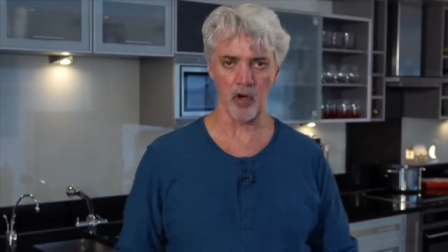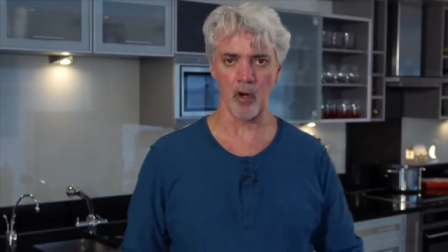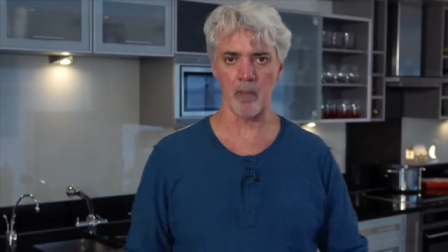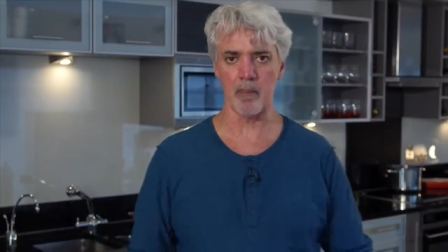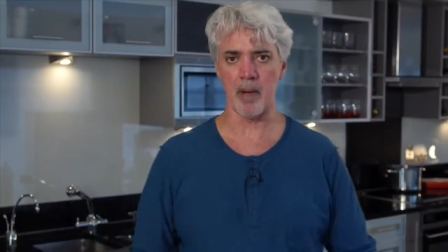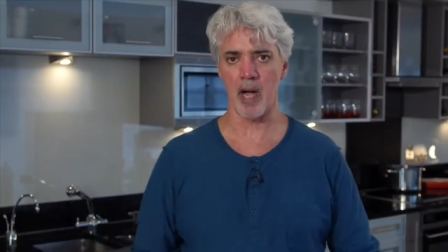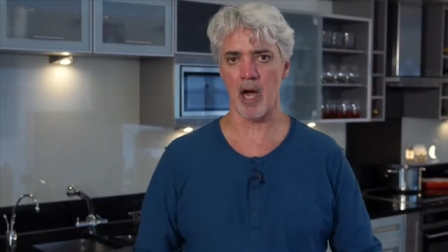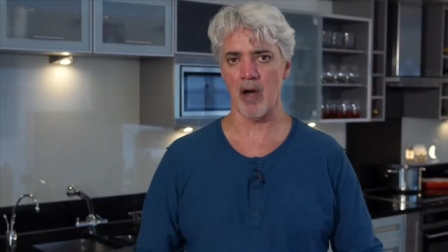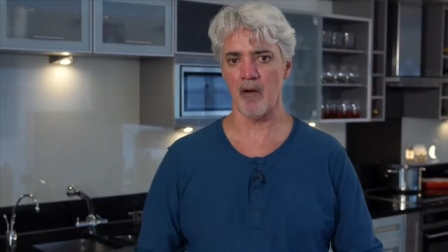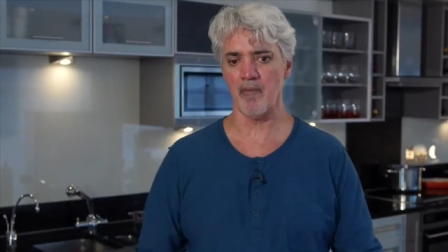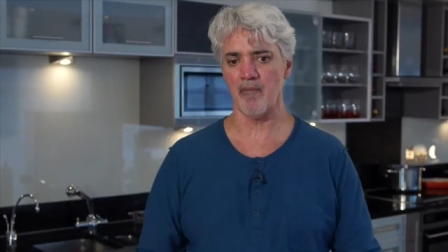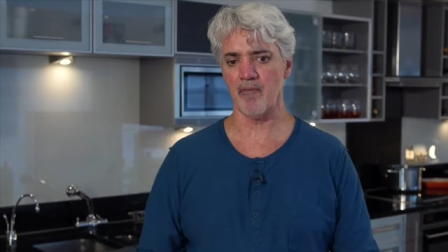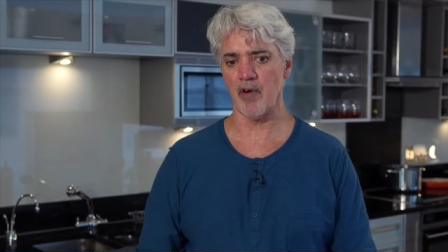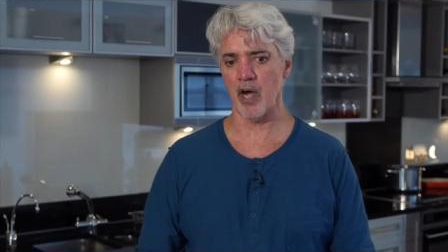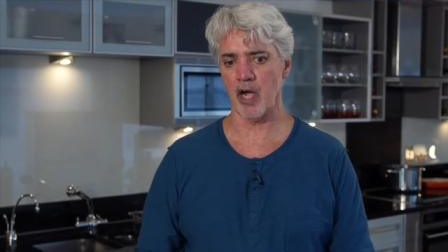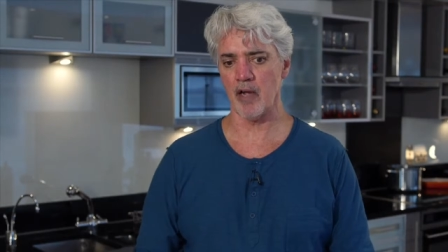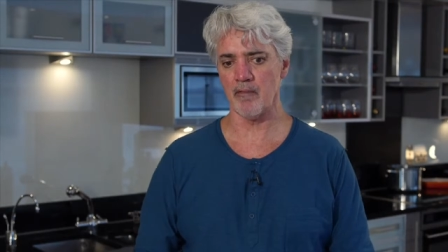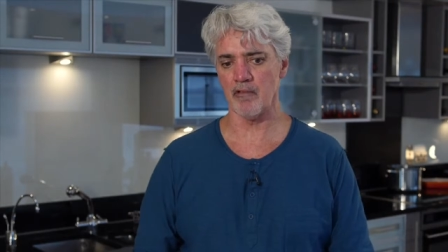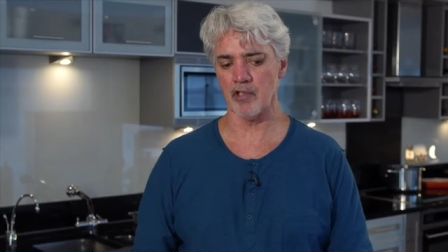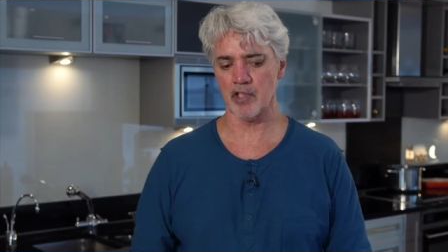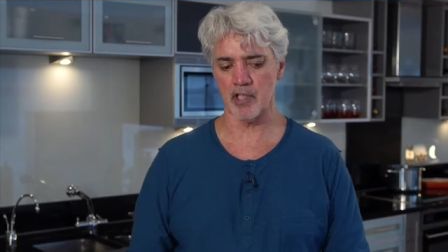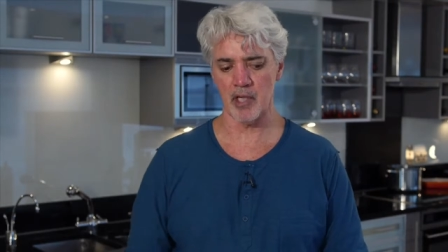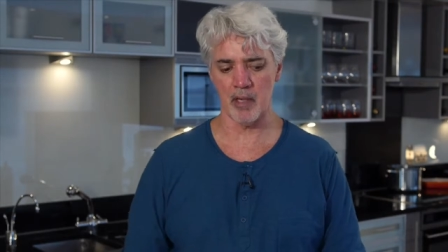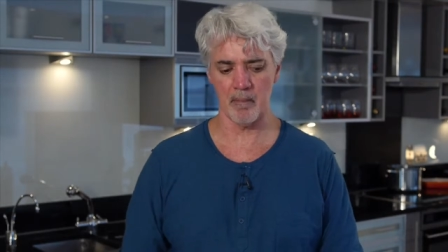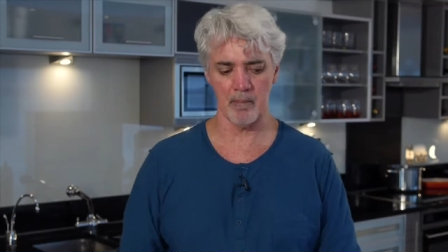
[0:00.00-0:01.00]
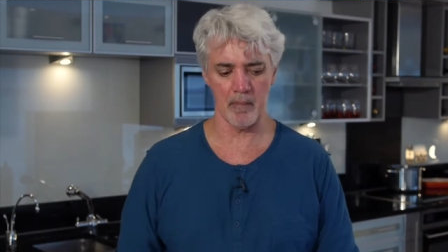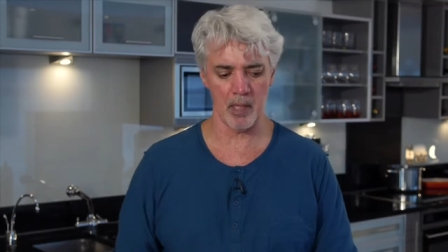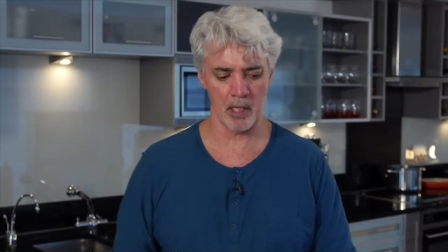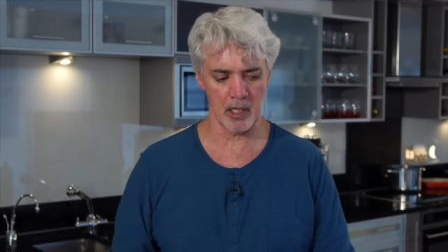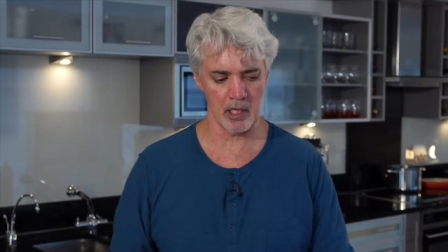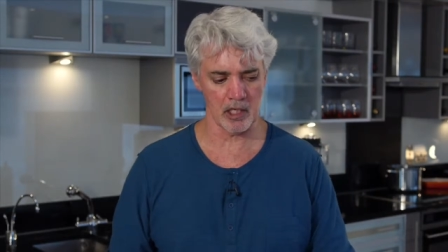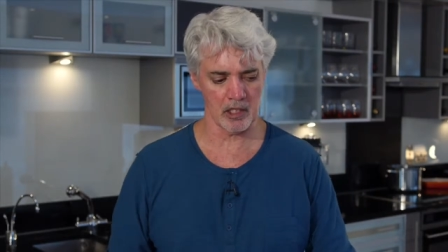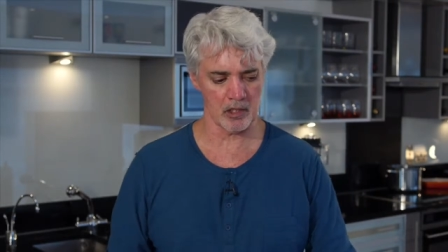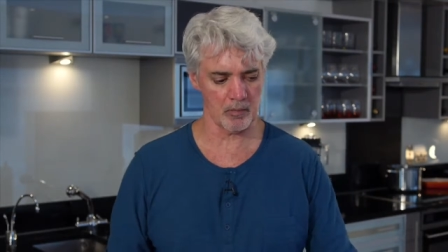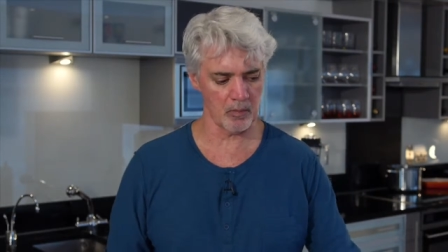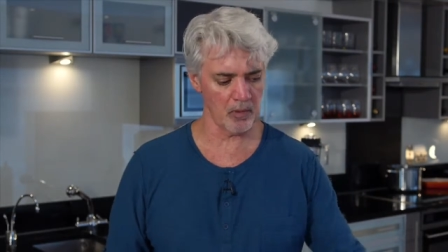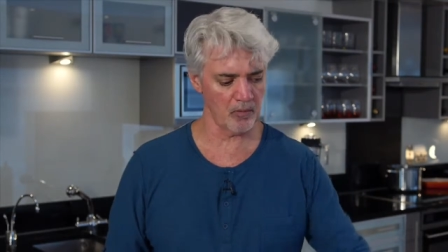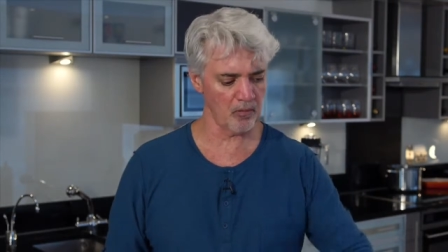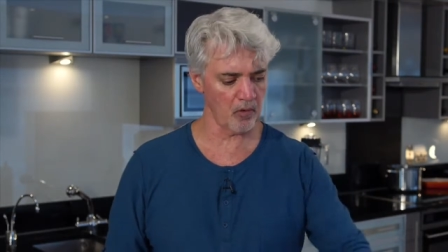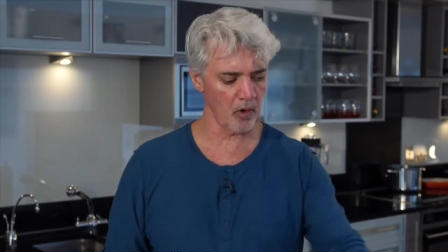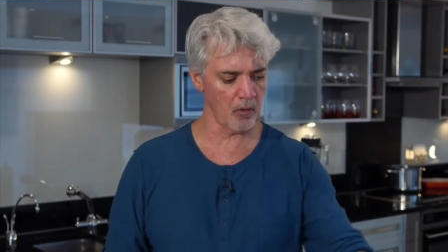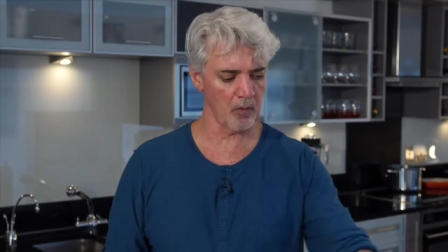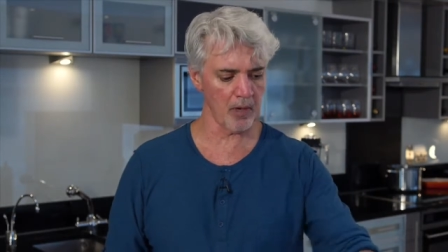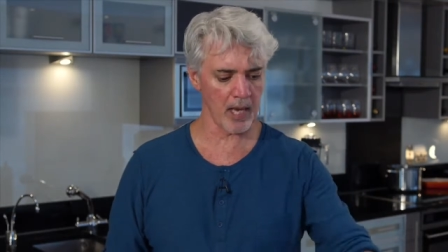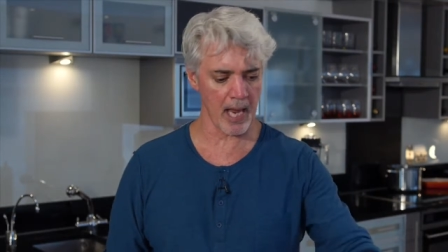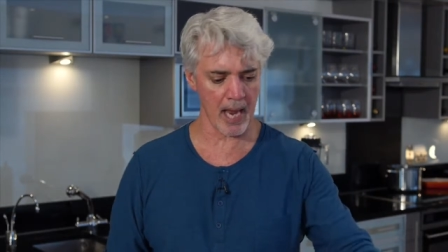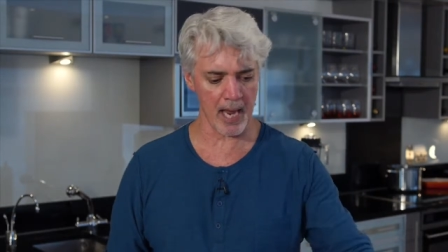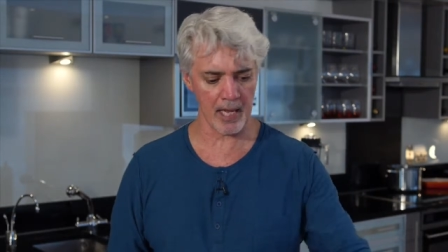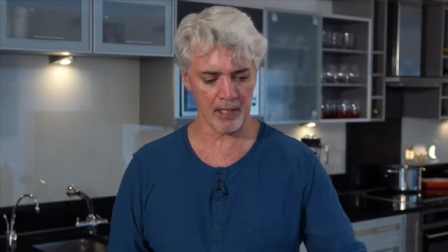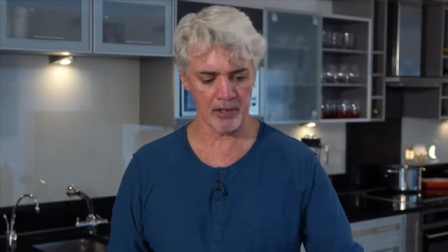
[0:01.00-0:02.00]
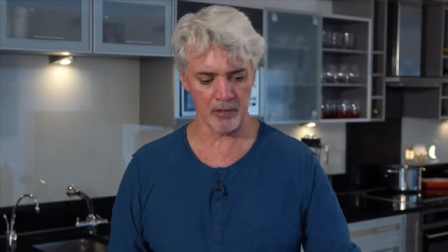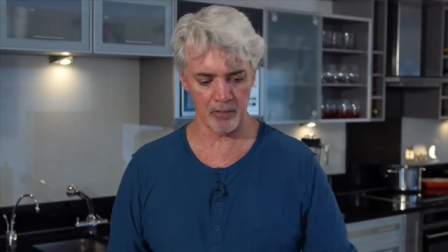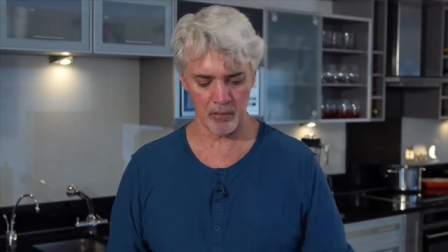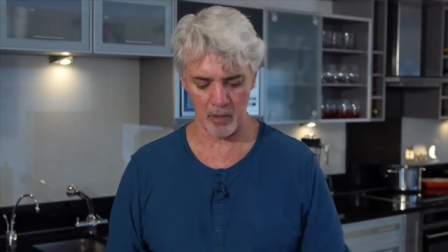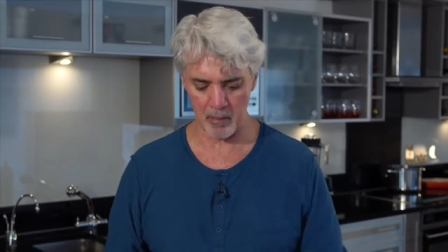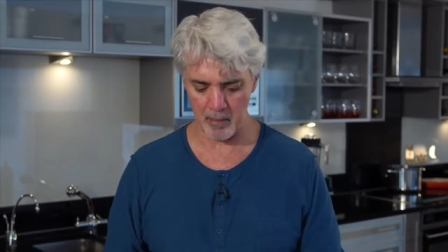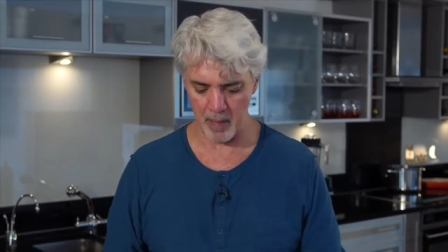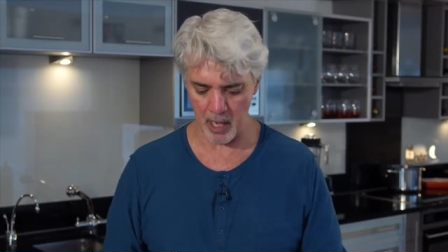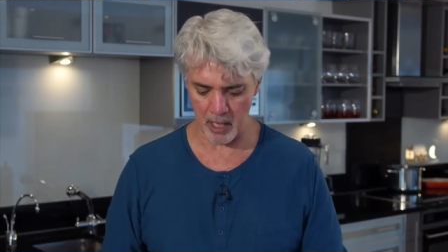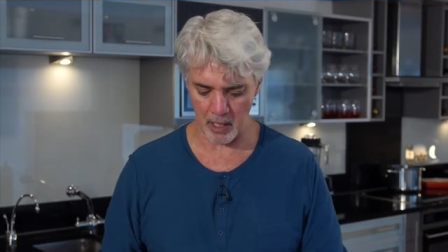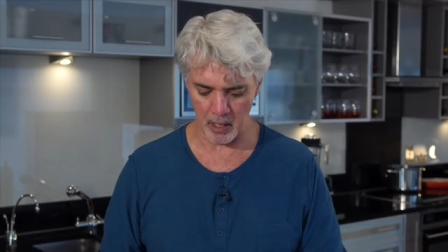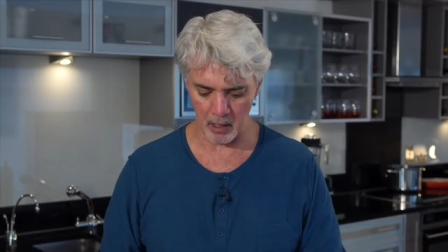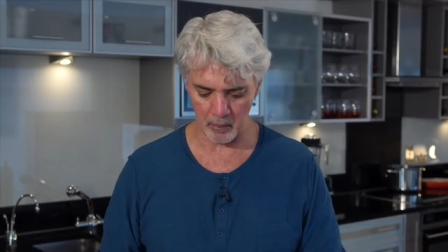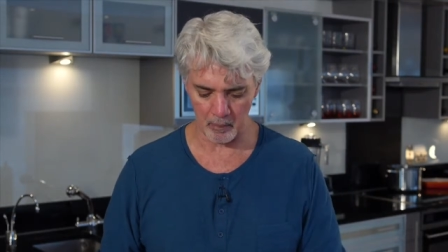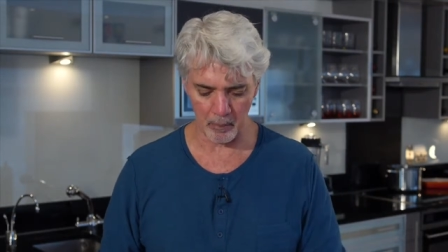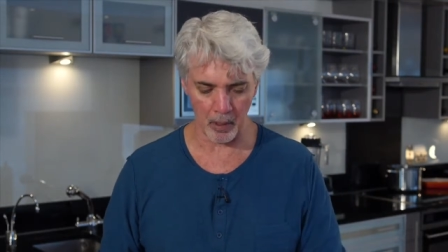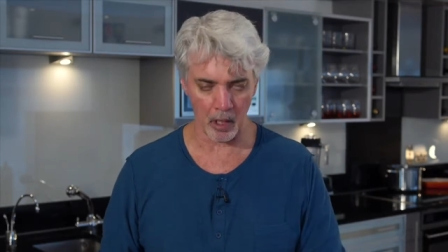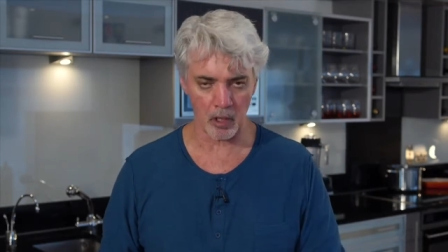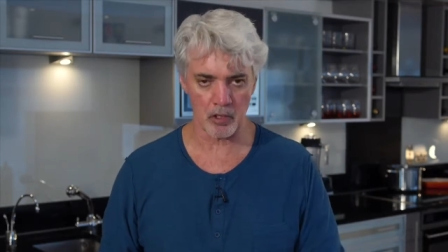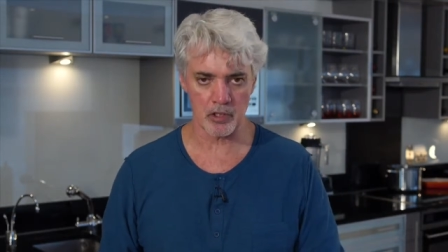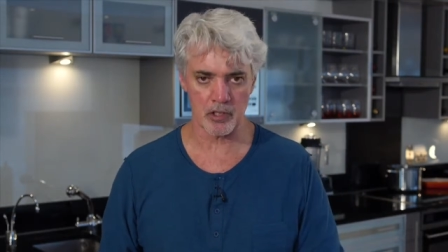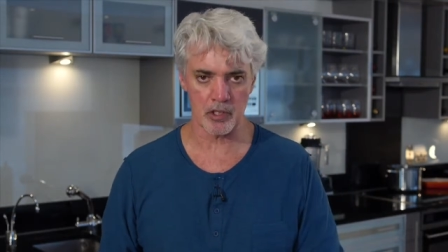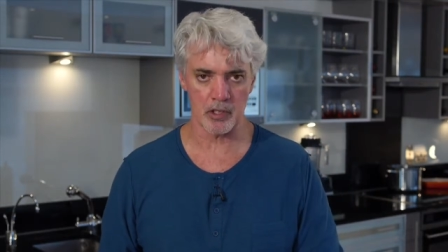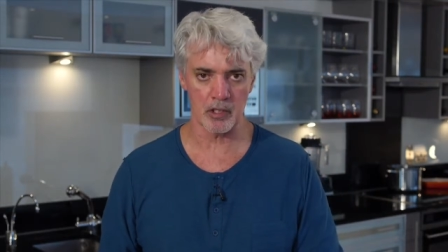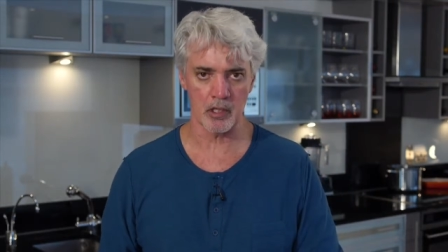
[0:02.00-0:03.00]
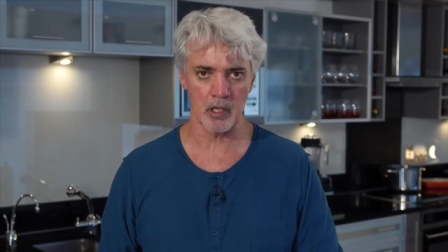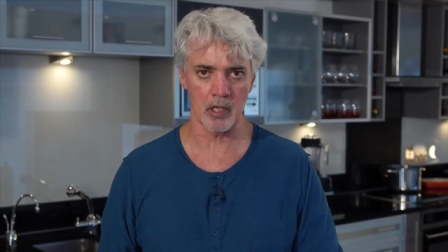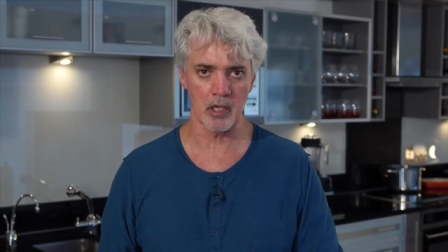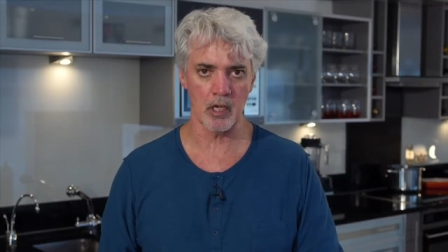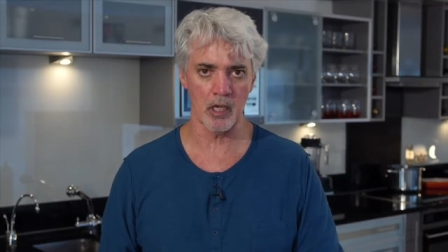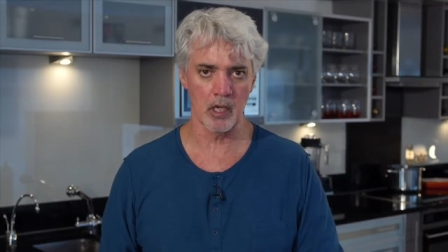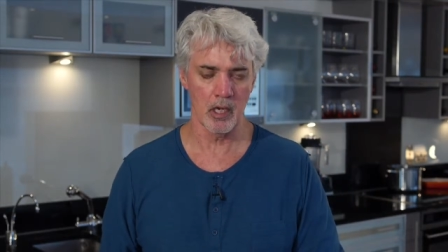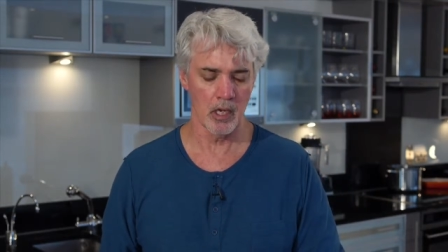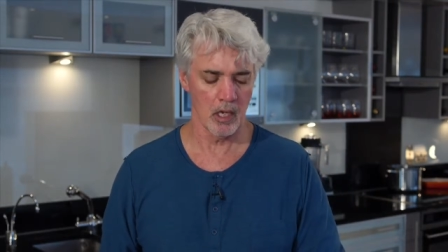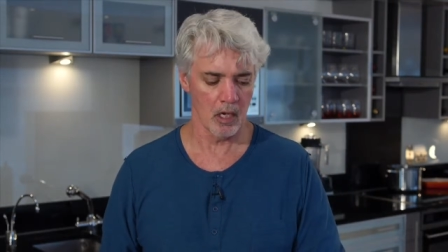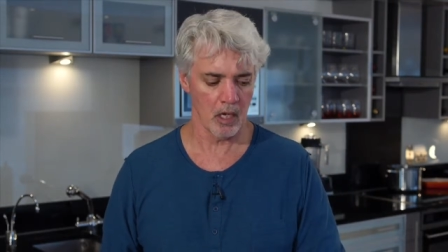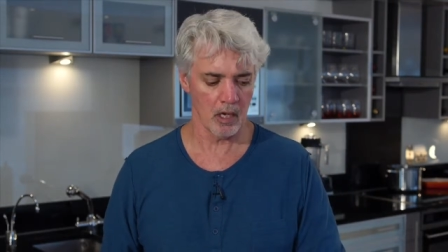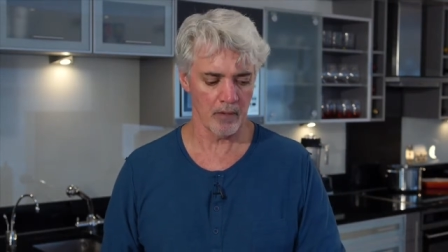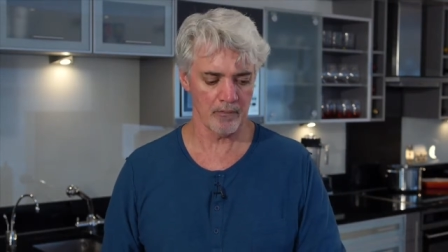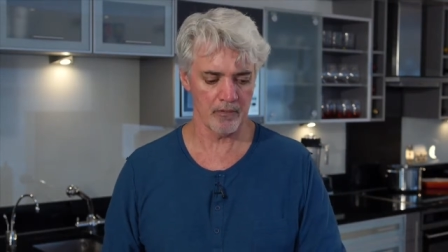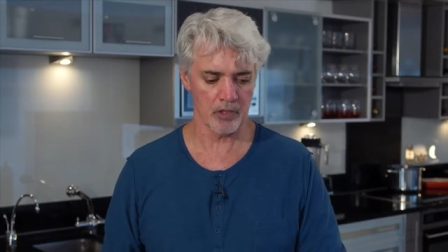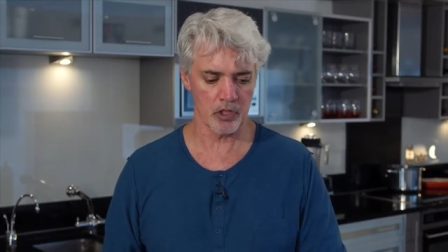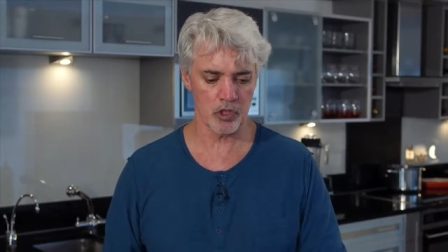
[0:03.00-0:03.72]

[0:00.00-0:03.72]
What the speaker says: about 5 or 10 minutes before we add the remaining parts of the